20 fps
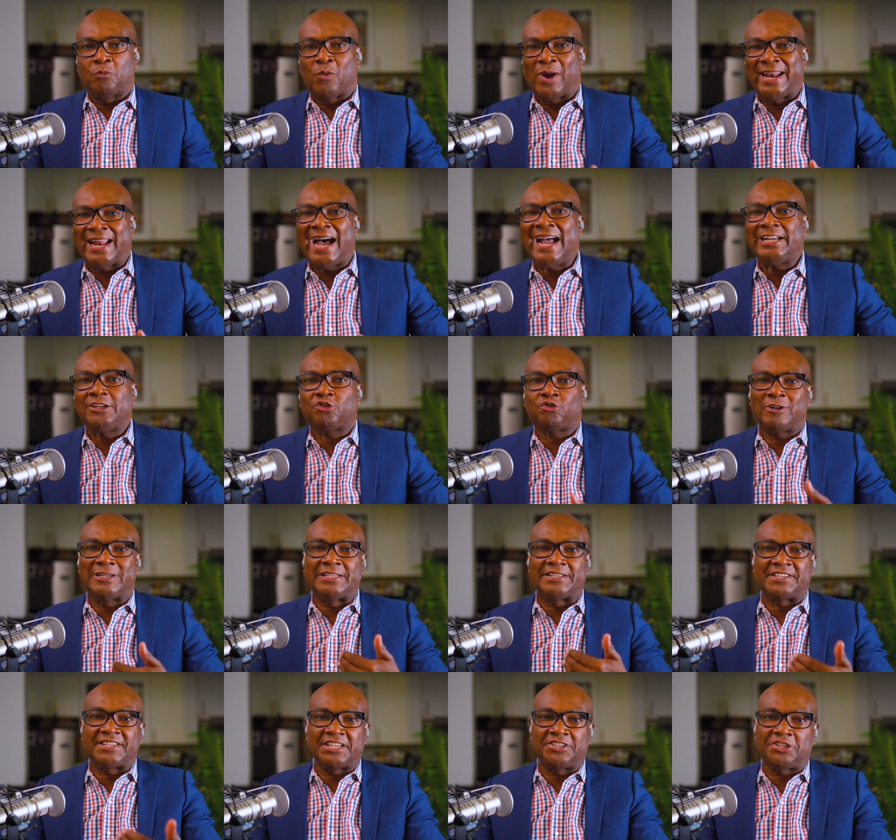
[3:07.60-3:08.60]
when I
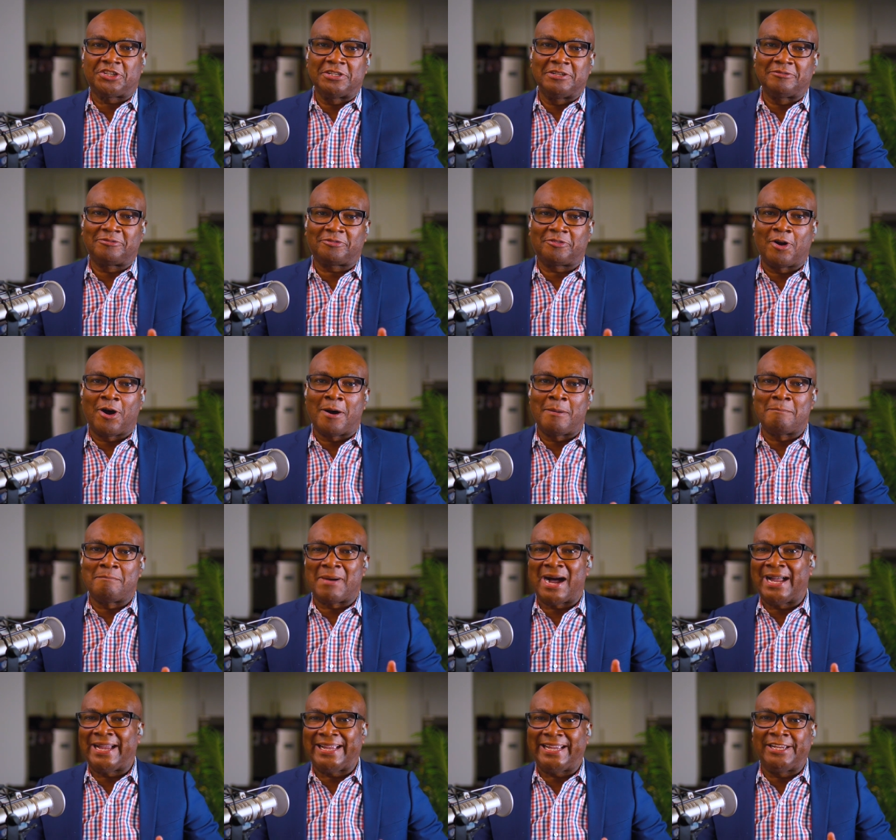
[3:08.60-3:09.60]
transition from
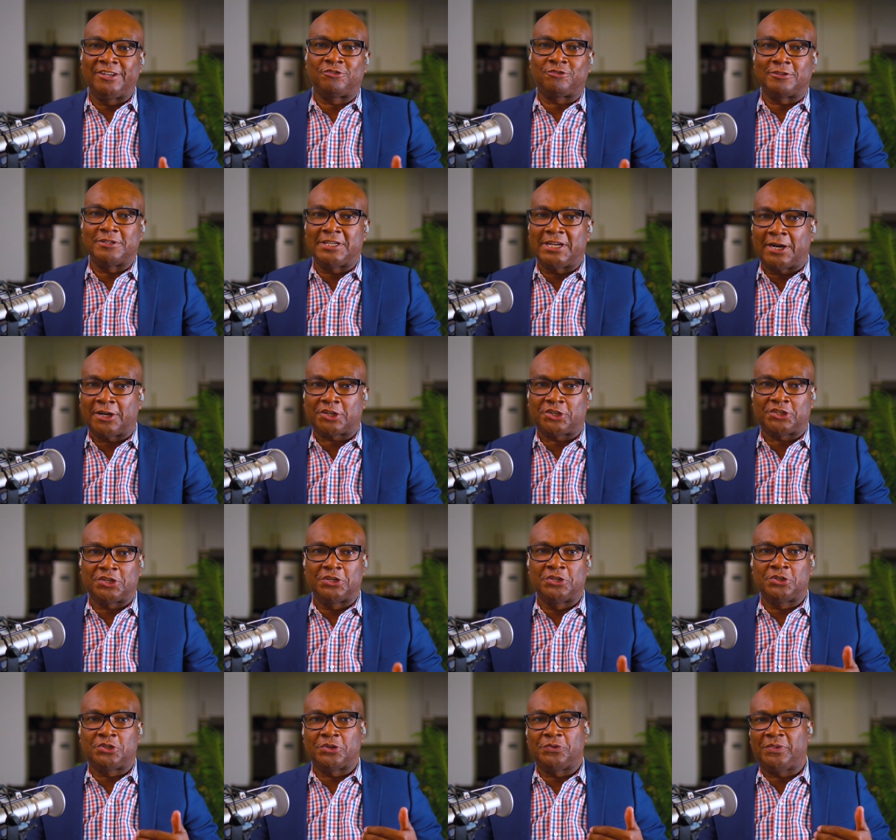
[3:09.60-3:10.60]
my
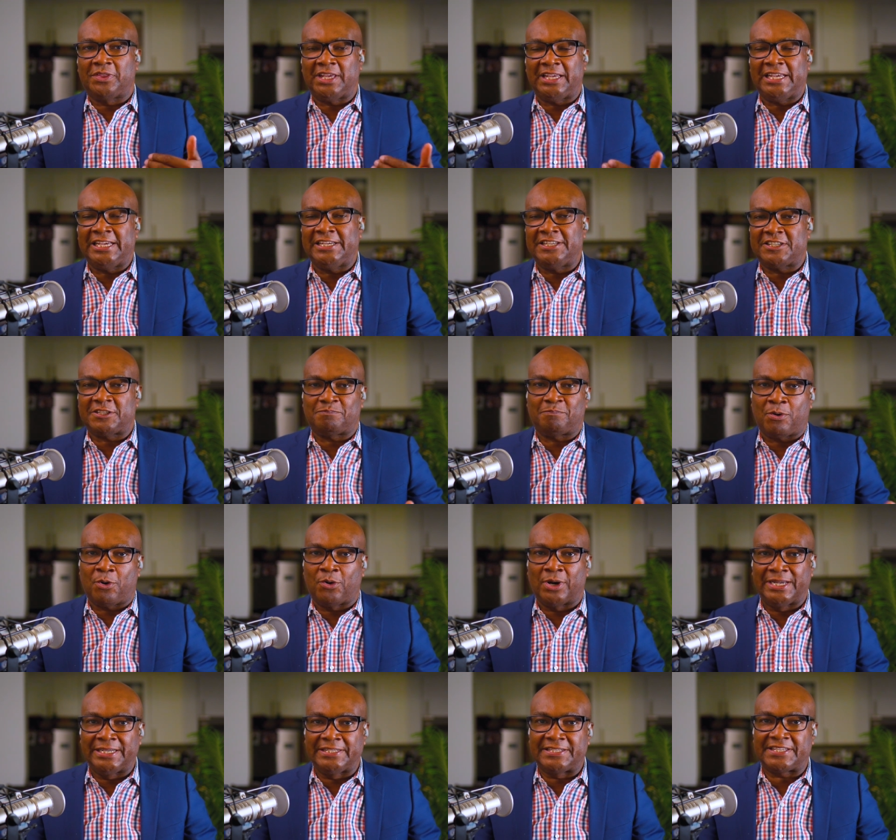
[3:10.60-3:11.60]
introduction to these
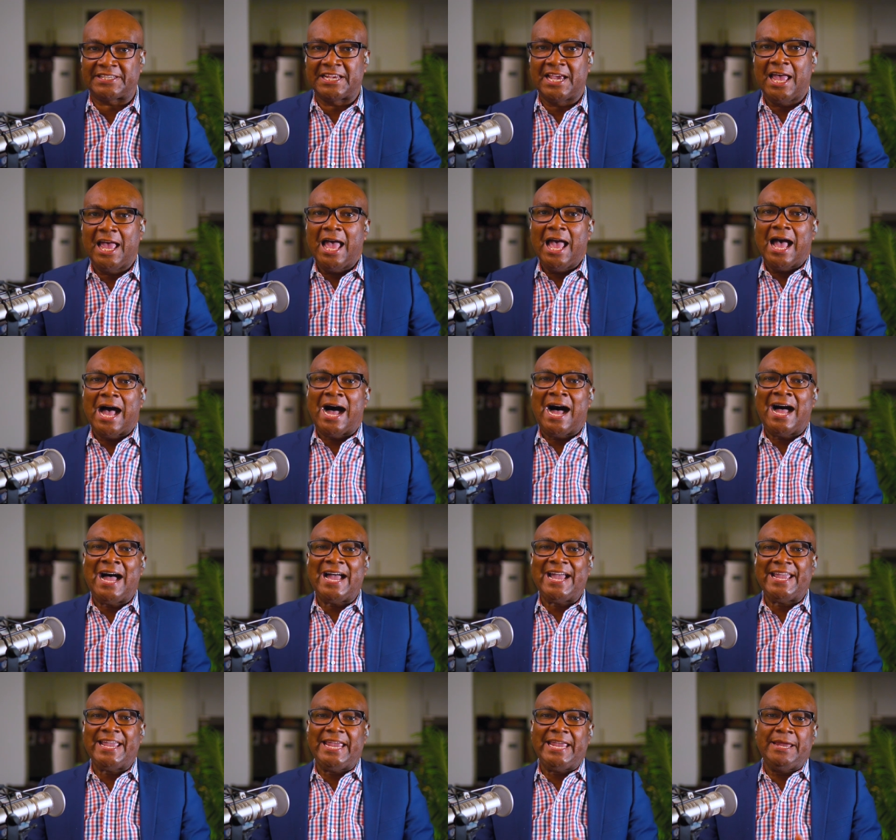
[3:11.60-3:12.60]
points,
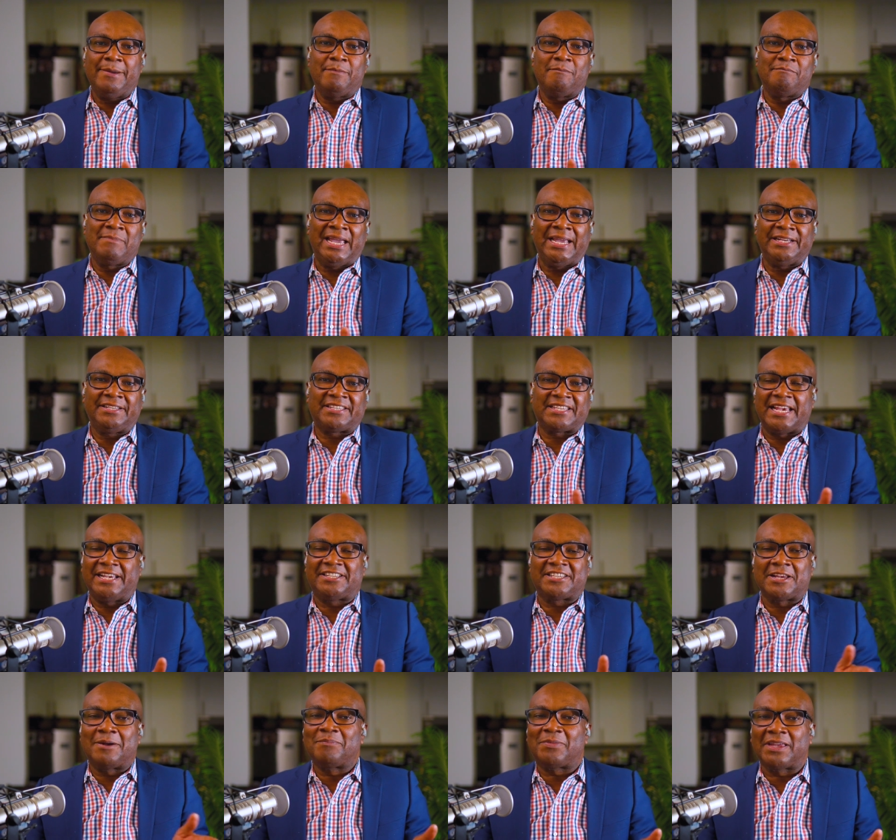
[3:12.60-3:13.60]
I may say
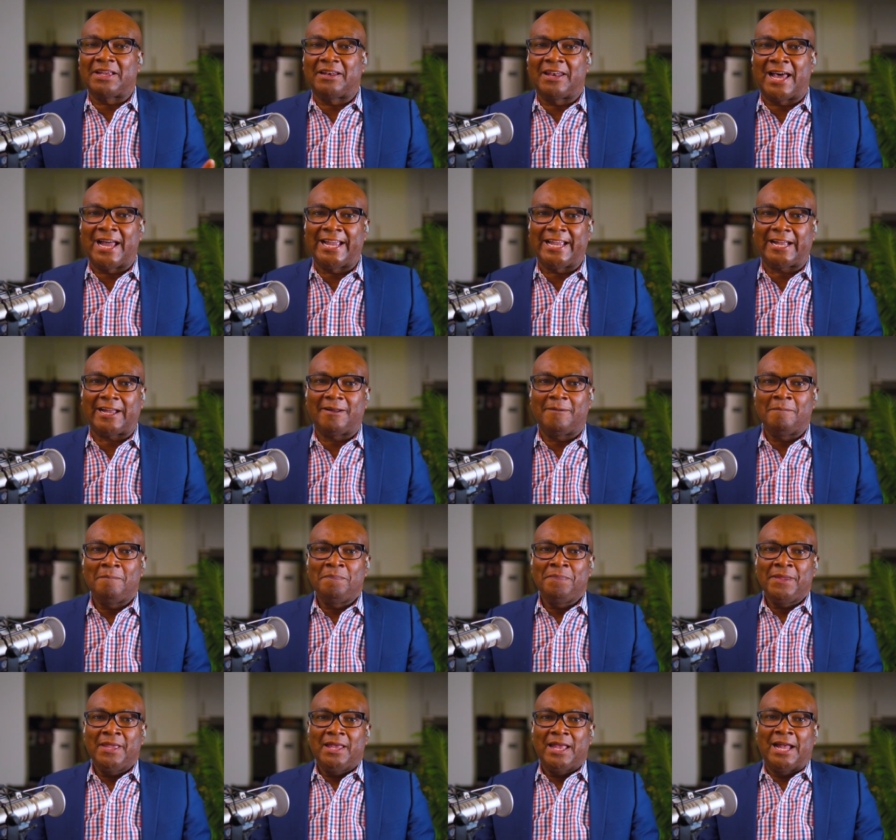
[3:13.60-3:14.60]
something like,
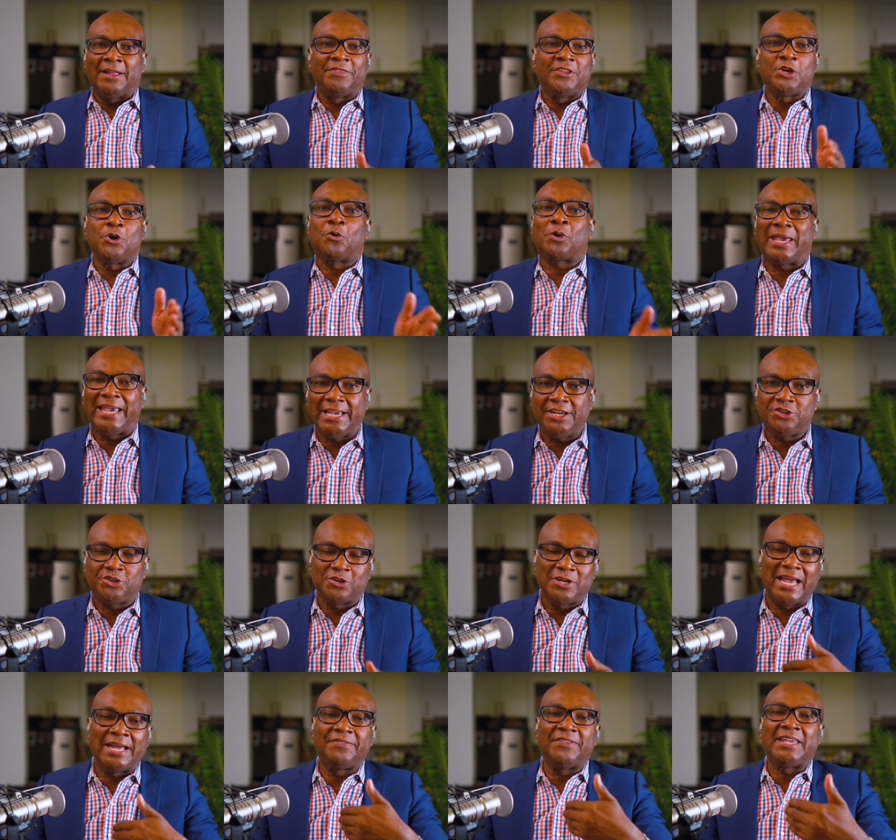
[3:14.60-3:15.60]
and the
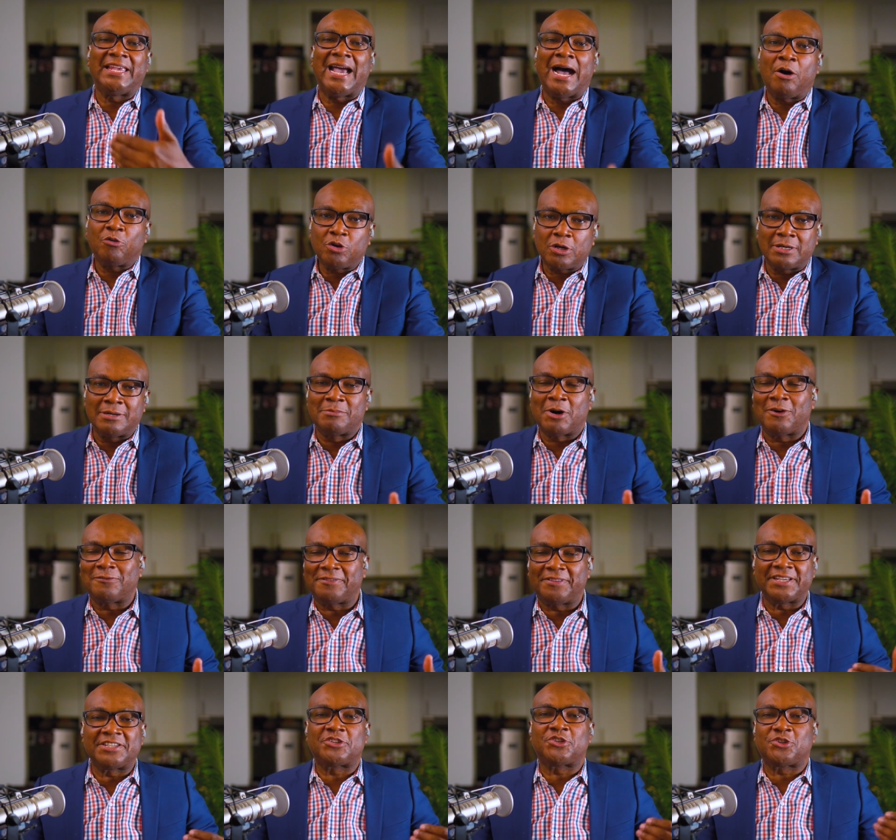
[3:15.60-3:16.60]
occasion and the outcome of
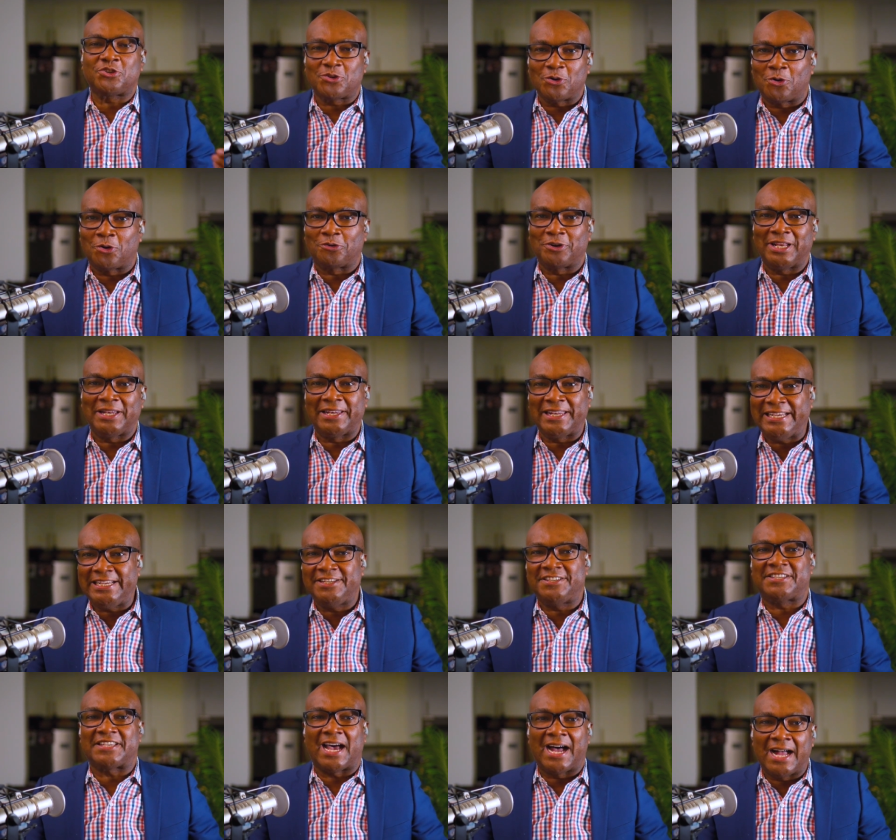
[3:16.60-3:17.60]
this story
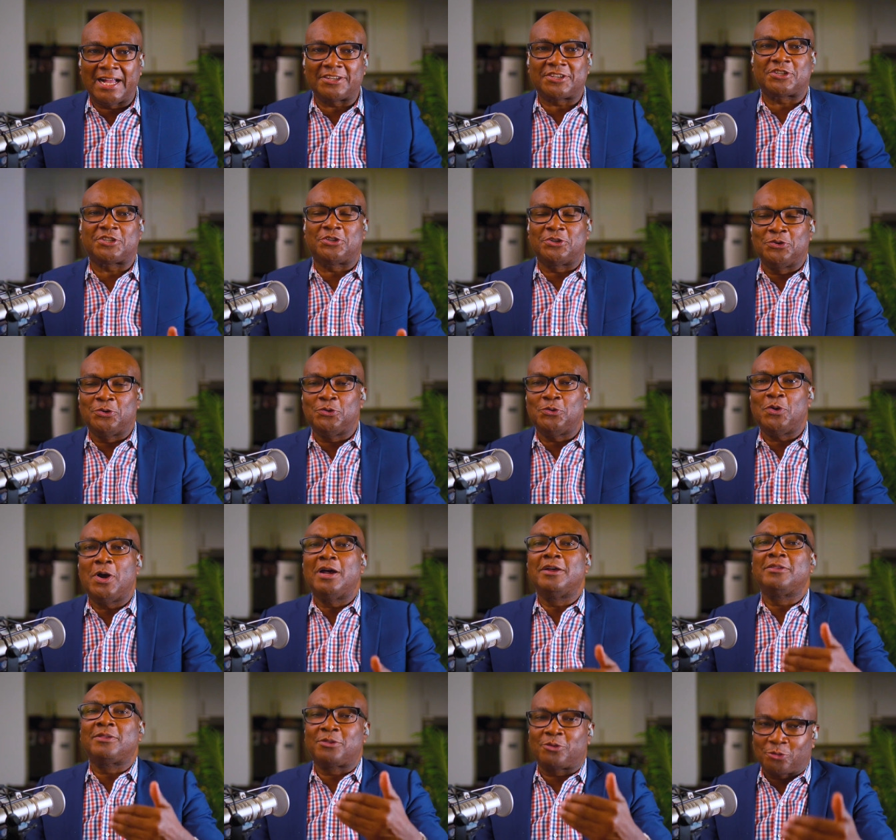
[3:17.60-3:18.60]
leads us to
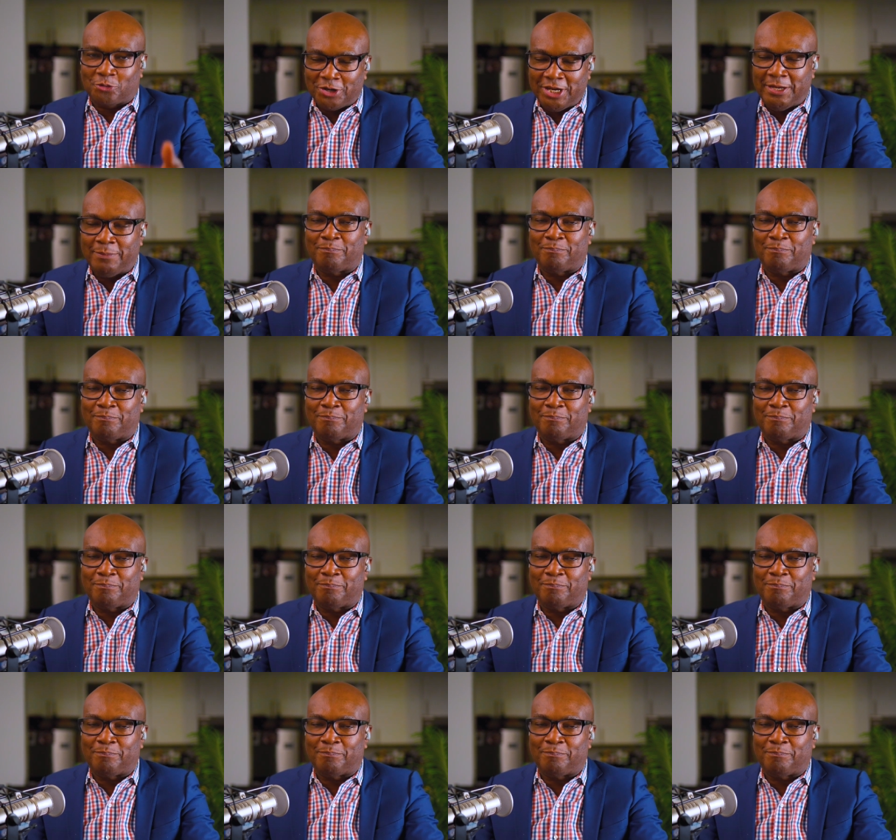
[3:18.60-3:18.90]
3